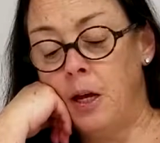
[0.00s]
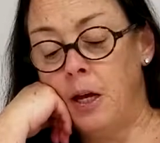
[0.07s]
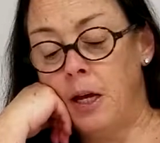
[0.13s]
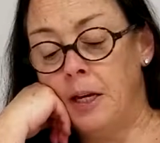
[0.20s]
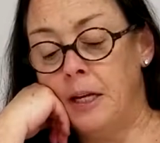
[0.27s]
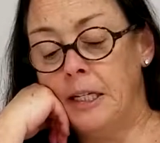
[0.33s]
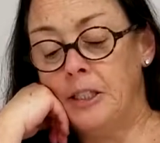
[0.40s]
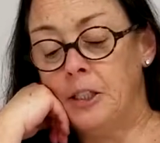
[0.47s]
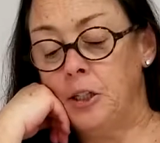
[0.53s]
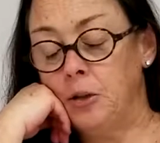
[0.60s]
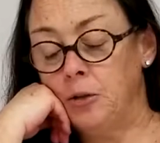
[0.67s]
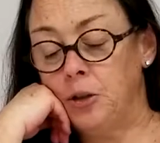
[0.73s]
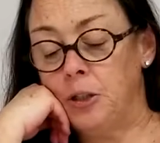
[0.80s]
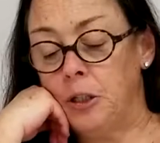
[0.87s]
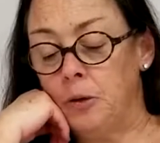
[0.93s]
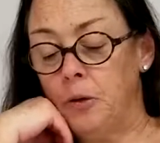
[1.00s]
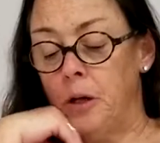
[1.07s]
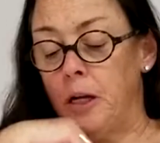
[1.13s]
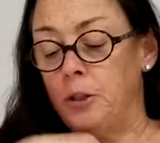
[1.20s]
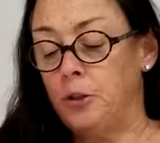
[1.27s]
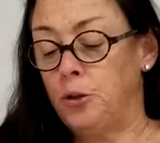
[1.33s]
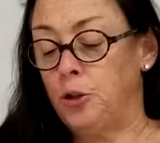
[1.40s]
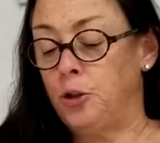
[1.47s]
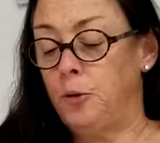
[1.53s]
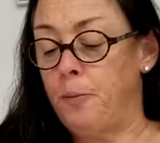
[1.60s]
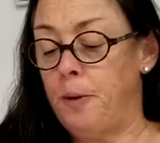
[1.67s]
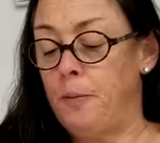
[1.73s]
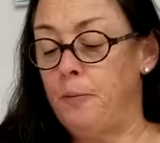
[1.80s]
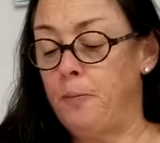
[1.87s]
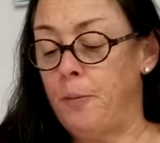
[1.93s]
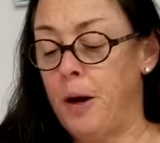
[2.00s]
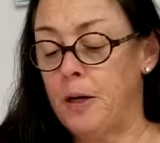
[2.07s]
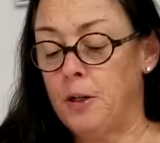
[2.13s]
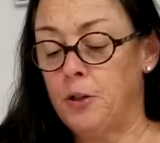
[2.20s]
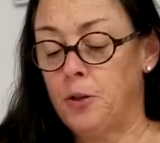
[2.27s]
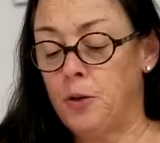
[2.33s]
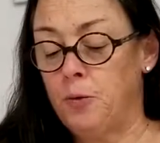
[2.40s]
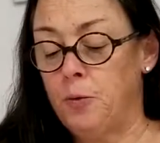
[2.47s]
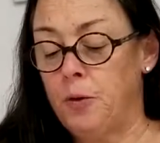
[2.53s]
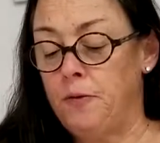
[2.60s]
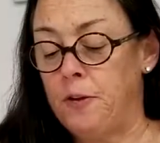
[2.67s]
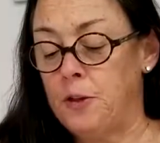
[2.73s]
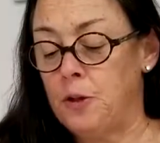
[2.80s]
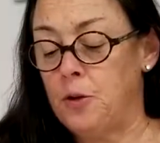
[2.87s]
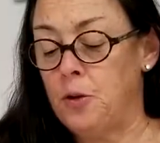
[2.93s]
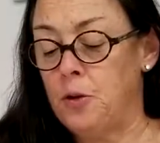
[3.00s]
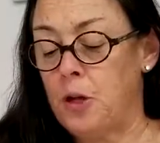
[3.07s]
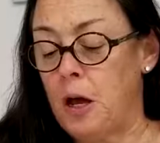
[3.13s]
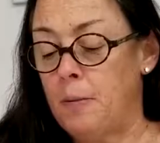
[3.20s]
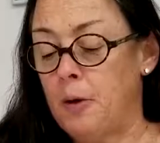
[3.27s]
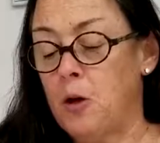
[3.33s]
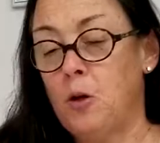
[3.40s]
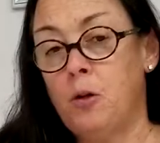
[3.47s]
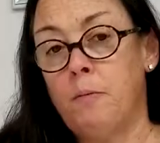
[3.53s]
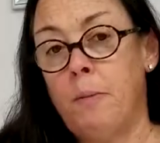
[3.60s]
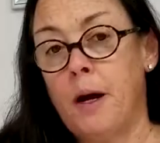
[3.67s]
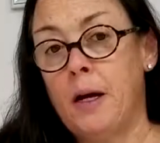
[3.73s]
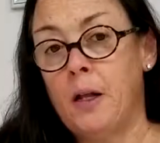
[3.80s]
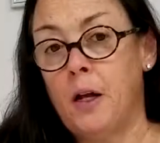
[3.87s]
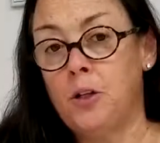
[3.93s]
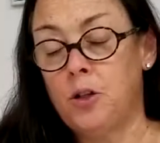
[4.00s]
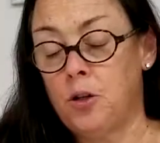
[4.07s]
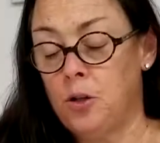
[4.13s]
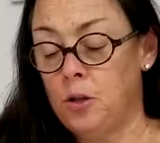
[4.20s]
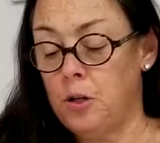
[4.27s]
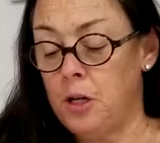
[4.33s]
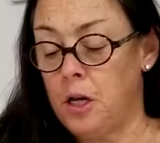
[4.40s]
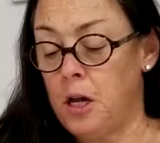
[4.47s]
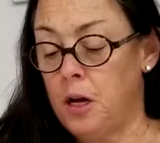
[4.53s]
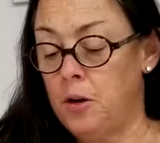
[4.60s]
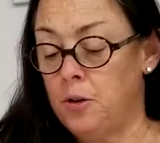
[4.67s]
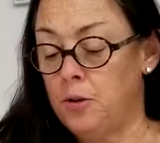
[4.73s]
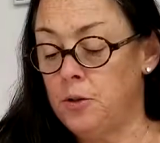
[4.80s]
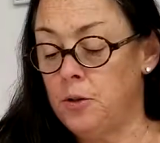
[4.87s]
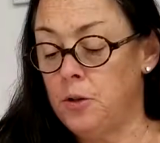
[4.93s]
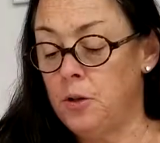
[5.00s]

An ETO sterilizer should be monitored with physical, chemical, and biological indicators.